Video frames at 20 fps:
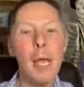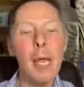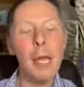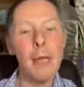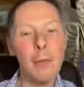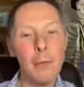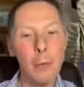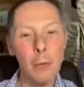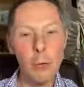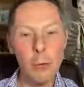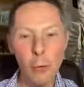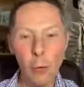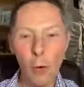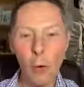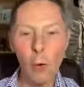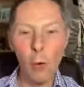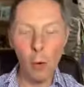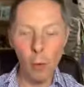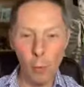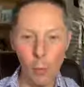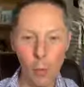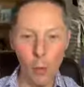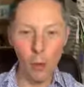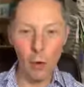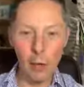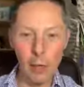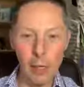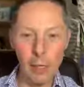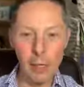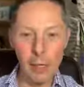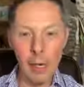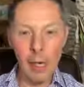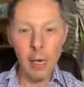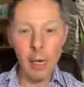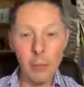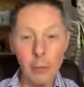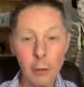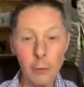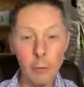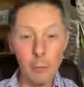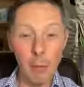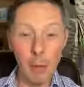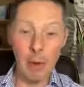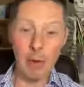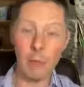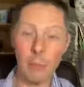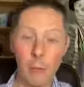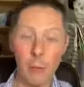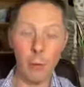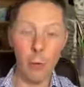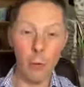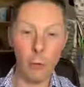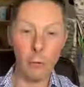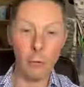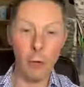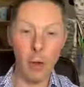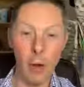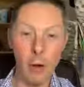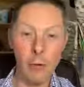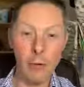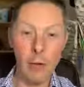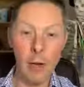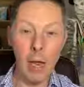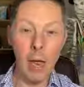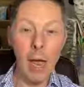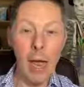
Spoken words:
If you don't go out walking, your spine slows down.